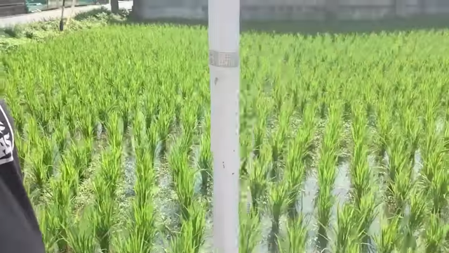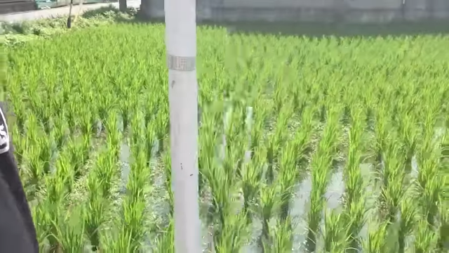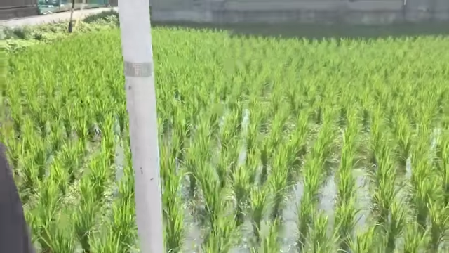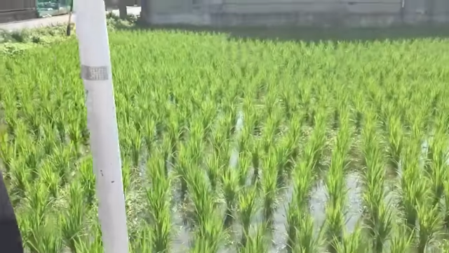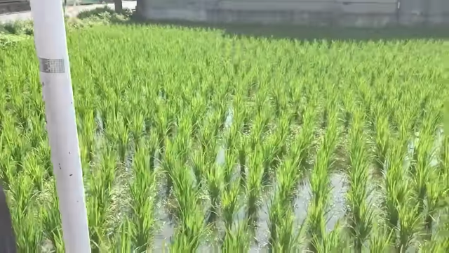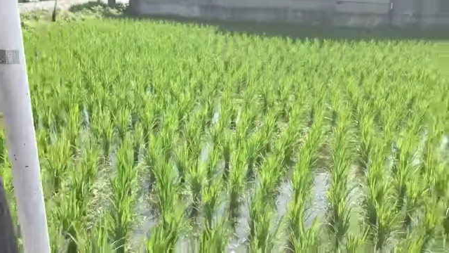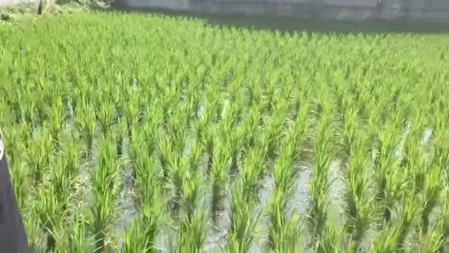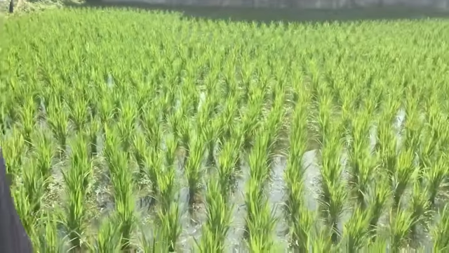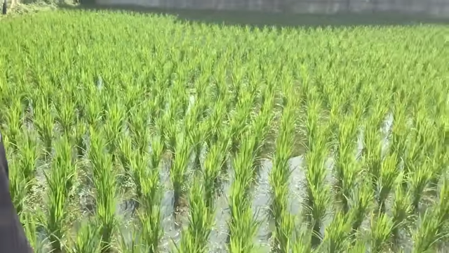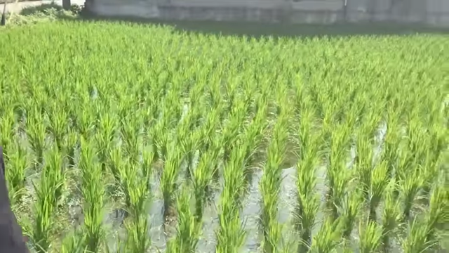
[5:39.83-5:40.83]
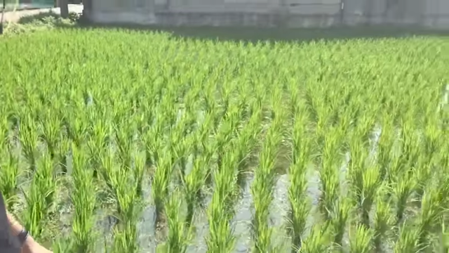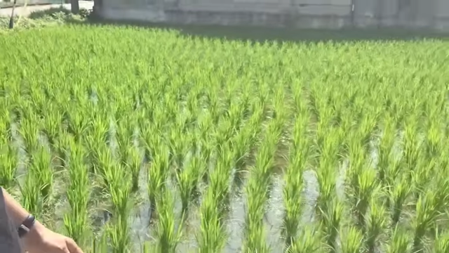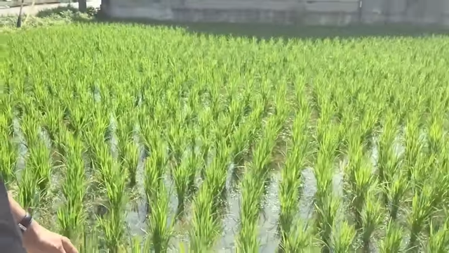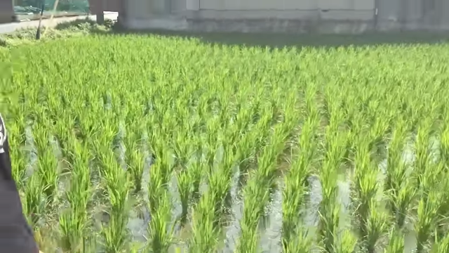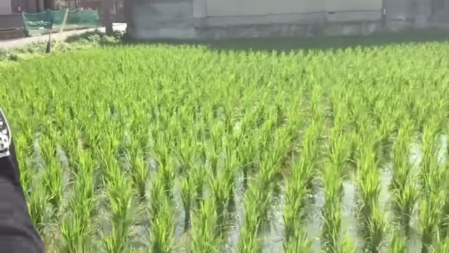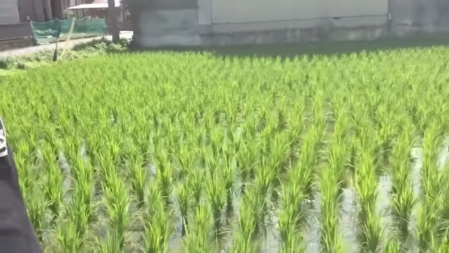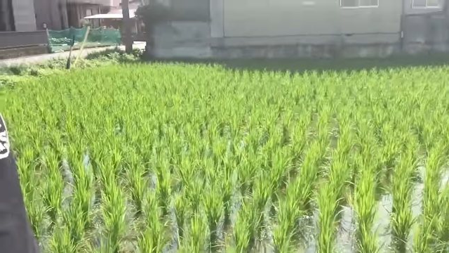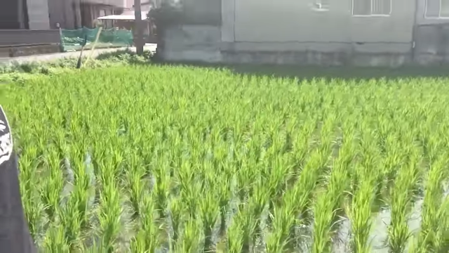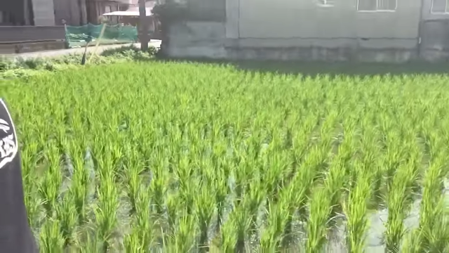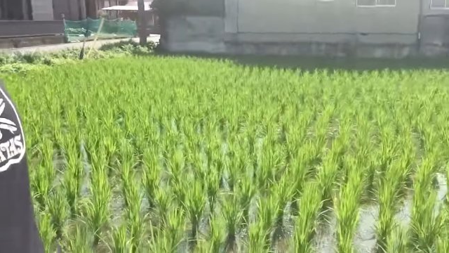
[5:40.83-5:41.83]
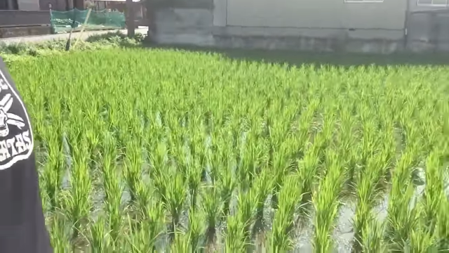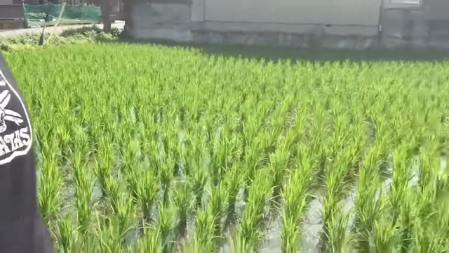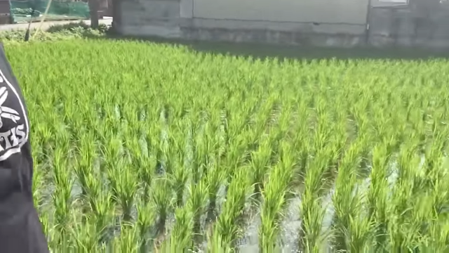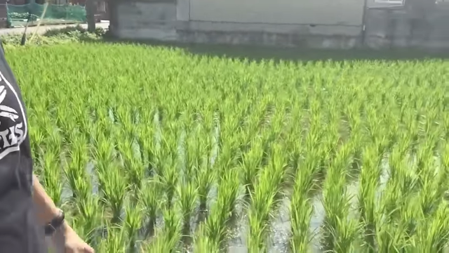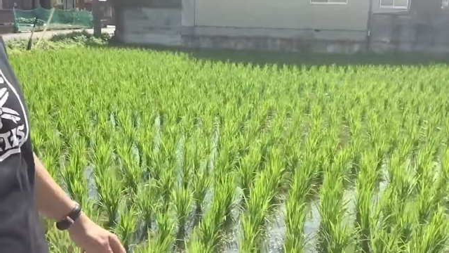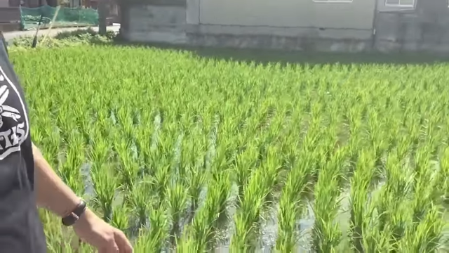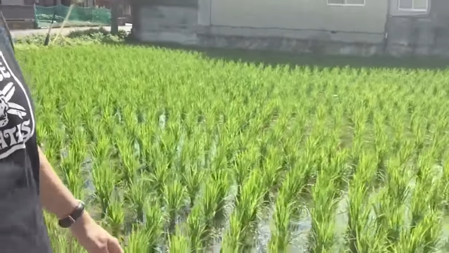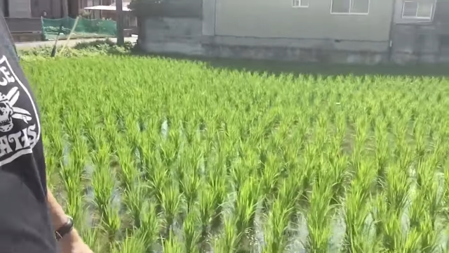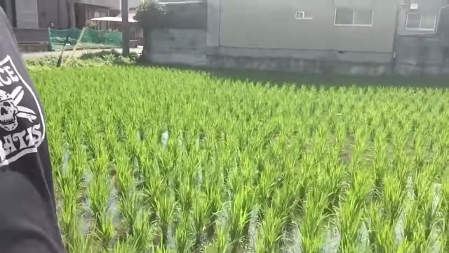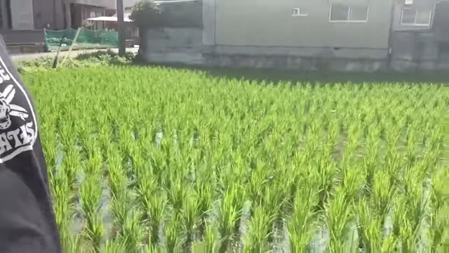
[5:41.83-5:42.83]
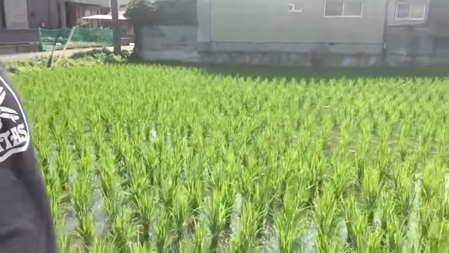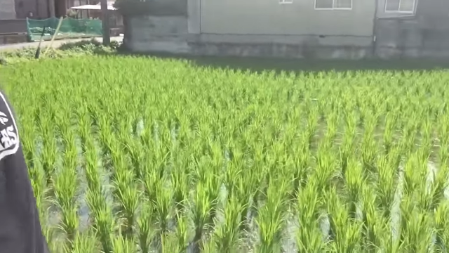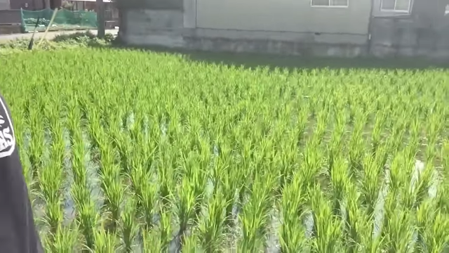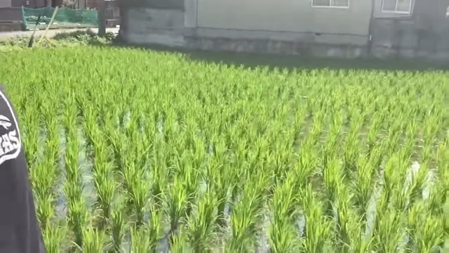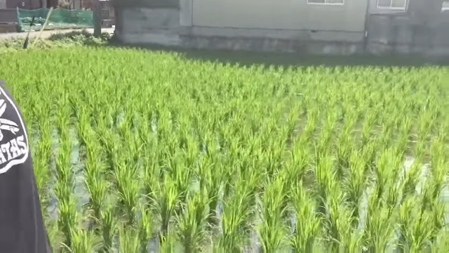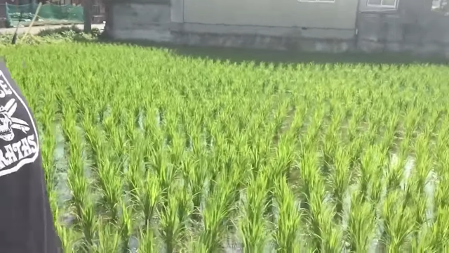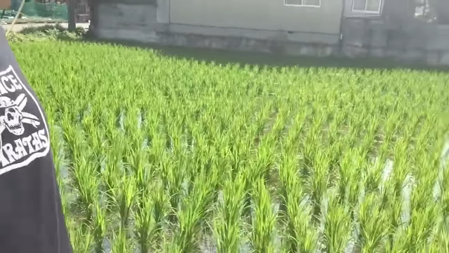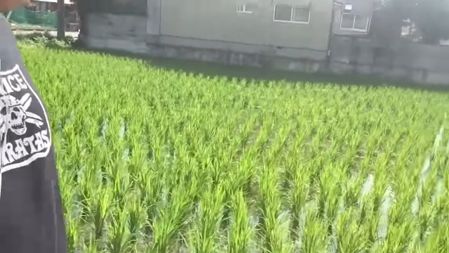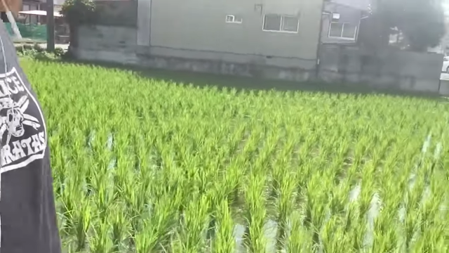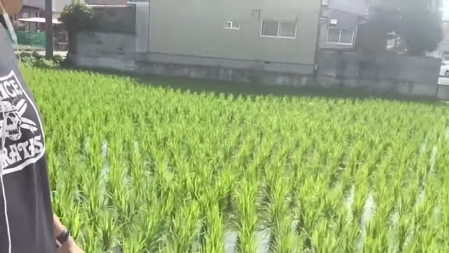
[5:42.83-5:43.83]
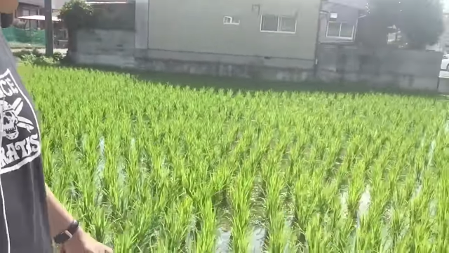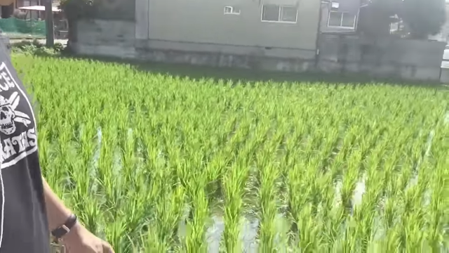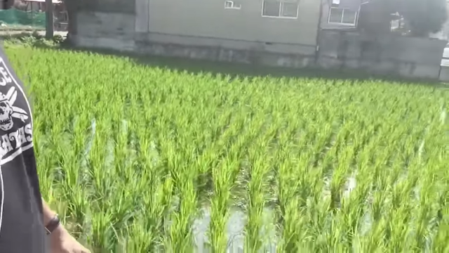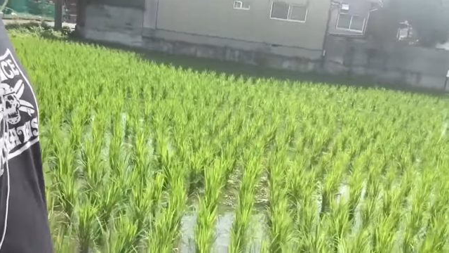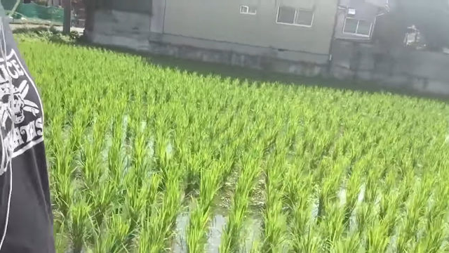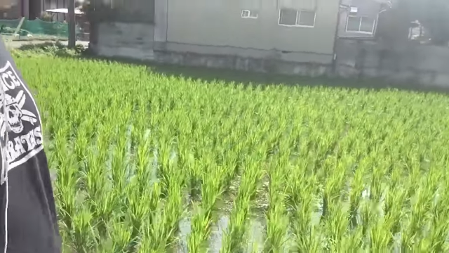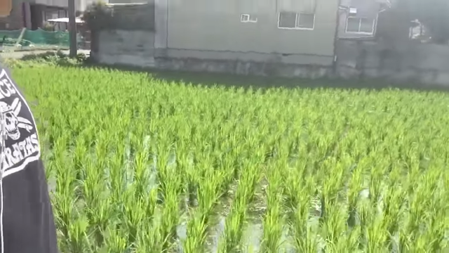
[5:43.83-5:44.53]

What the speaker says: Nobody's mouth can be seen.